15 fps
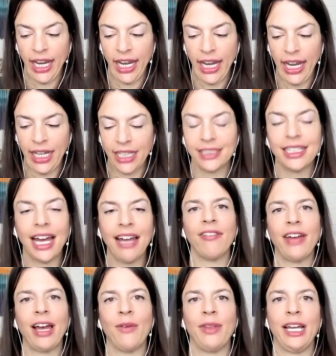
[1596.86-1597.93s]
And I
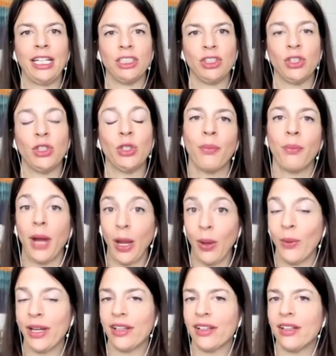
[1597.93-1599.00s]
found that too. I
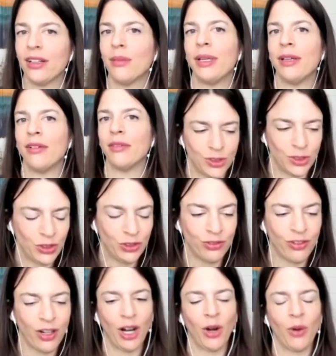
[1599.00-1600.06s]
went a little bit too
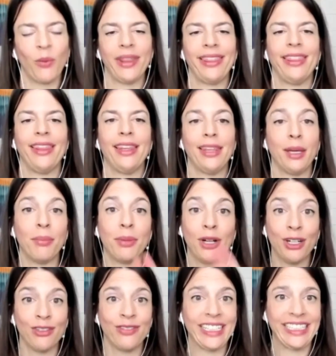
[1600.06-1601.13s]
far with the
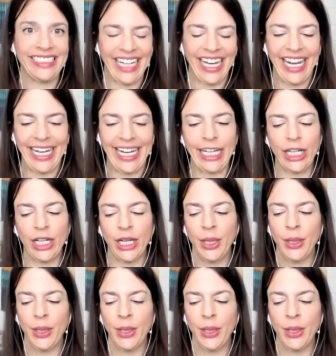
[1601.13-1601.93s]
perfect diet,